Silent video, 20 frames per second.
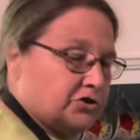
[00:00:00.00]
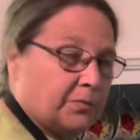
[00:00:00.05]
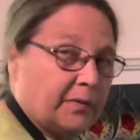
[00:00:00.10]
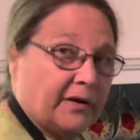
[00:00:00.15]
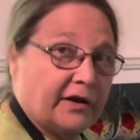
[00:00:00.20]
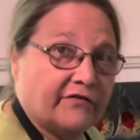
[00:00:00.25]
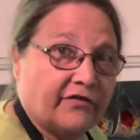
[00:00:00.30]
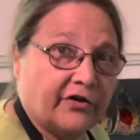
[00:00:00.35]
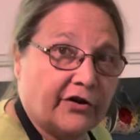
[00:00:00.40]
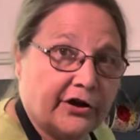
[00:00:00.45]
to
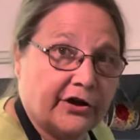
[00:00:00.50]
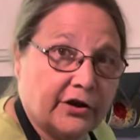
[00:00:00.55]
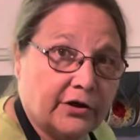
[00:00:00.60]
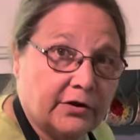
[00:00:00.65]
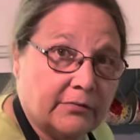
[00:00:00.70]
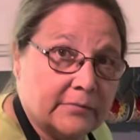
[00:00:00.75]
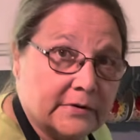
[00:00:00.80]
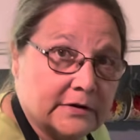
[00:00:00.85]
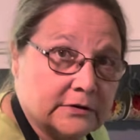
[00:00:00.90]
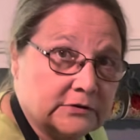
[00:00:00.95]
be a very
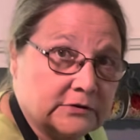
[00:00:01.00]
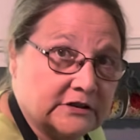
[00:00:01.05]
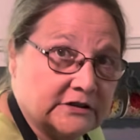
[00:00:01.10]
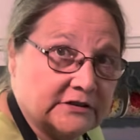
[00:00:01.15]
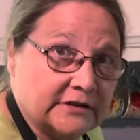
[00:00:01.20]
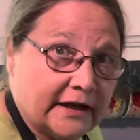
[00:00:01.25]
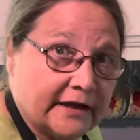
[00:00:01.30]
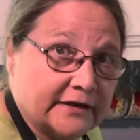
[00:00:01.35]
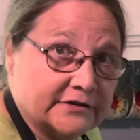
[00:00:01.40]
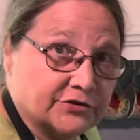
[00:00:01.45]
good
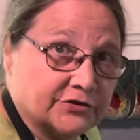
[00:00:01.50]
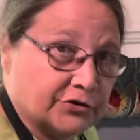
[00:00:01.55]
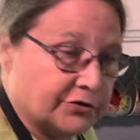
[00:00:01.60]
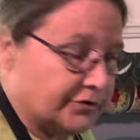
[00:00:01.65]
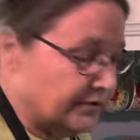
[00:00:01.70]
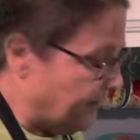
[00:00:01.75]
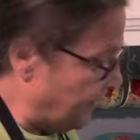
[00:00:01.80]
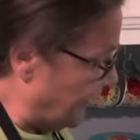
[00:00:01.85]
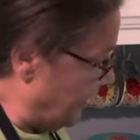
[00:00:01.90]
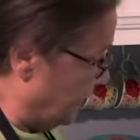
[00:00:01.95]

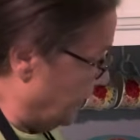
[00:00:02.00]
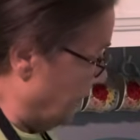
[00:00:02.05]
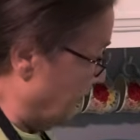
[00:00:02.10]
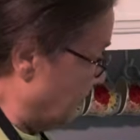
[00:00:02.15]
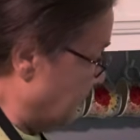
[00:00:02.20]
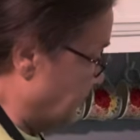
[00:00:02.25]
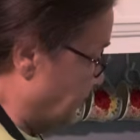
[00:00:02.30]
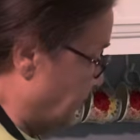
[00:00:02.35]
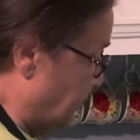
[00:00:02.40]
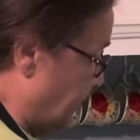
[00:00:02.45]
multitasker. Now,
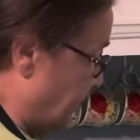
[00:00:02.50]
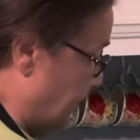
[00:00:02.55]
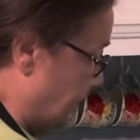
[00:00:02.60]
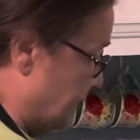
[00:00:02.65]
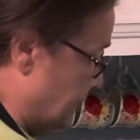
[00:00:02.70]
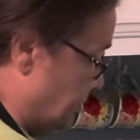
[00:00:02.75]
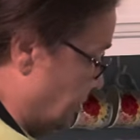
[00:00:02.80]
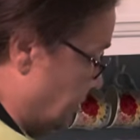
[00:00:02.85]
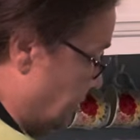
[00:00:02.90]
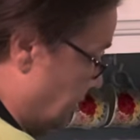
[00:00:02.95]
not so
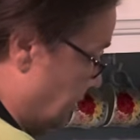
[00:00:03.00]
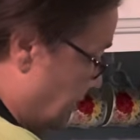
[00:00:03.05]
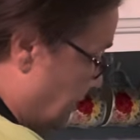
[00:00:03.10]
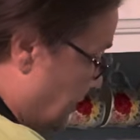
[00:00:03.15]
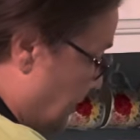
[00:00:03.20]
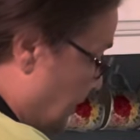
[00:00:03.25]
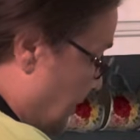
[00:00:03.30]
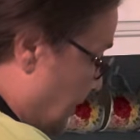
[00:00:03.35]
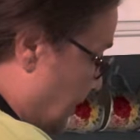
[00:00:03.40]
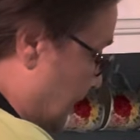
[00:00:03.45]
much.
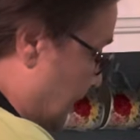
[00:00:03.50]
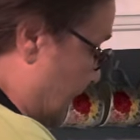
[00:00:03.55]
I